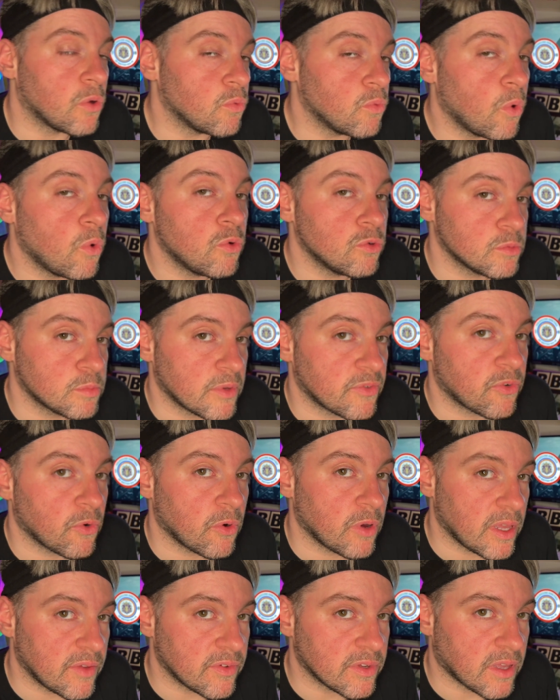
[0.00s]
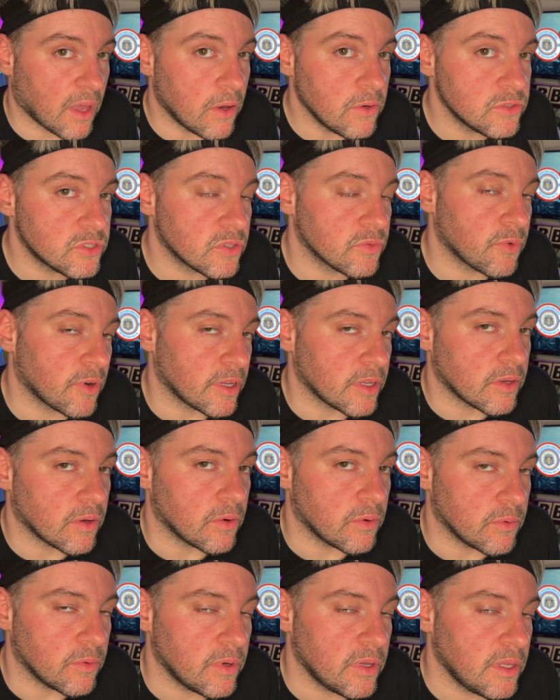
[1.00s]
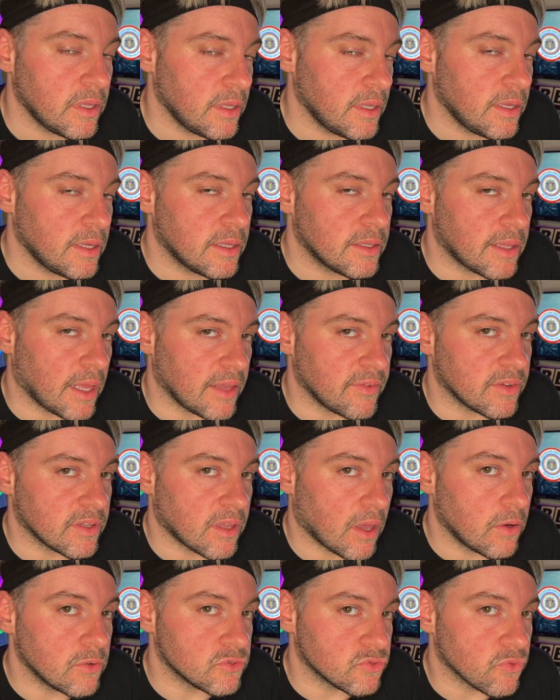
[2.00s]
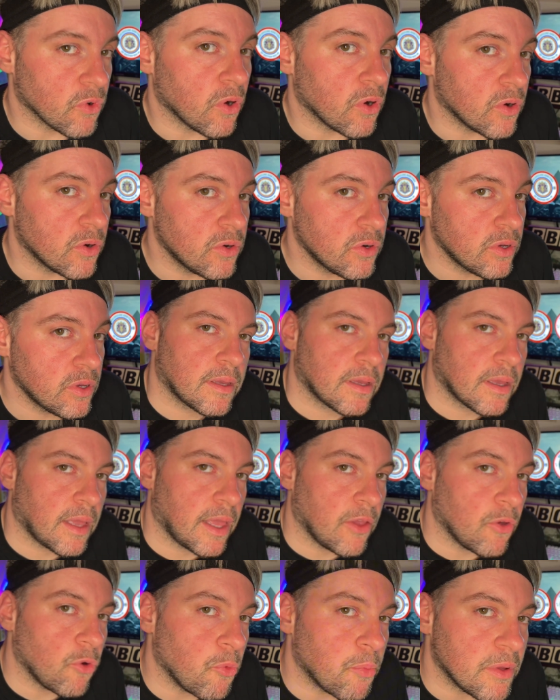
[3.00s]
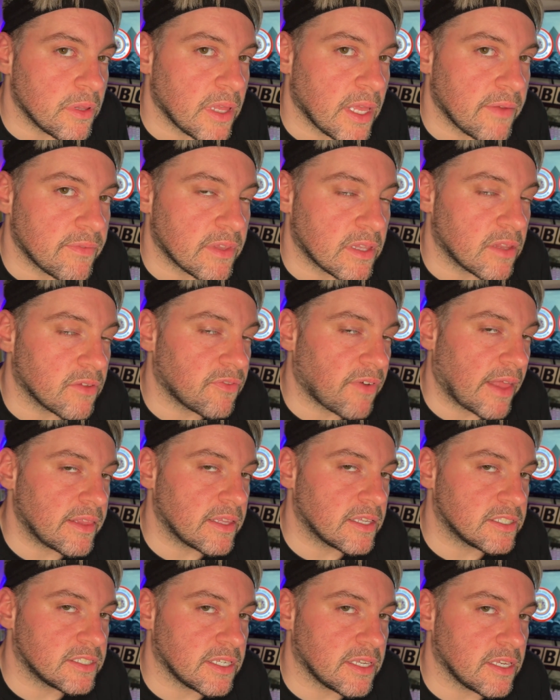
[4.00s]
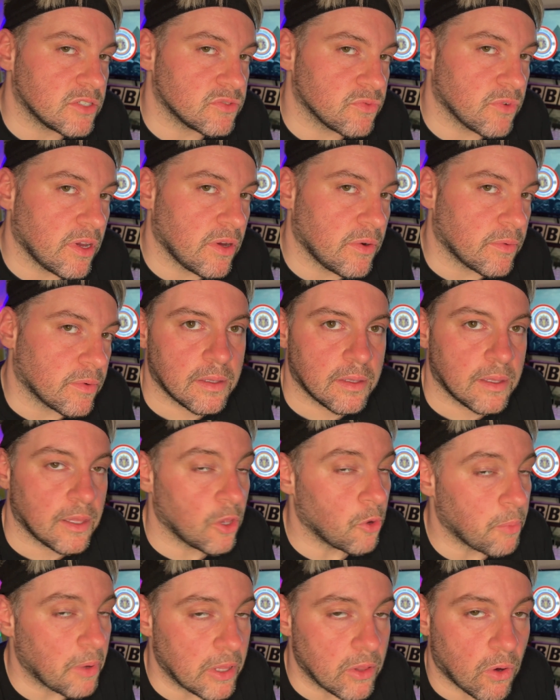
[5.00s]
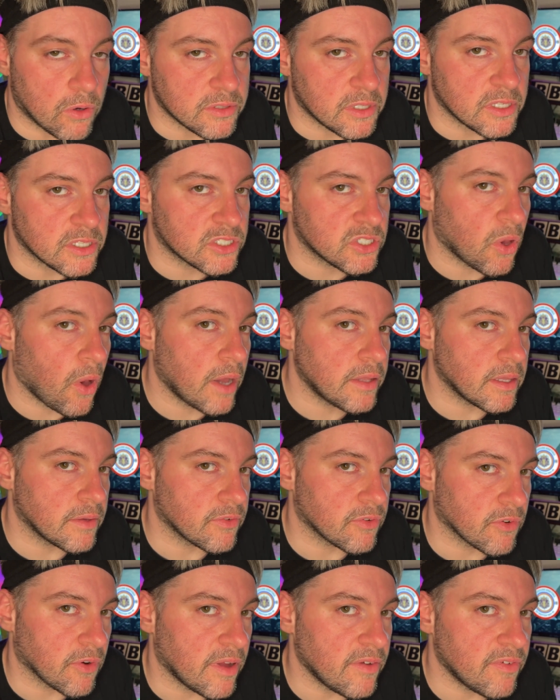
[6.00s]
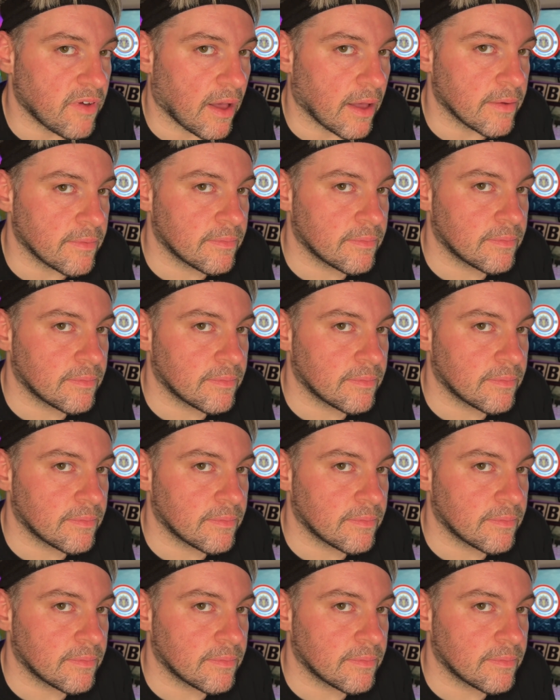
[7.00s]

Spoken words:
warned before he even goes to Recall that if it goes wrong, he'll believe that the fantasy is real. He'll be locked inside it forever.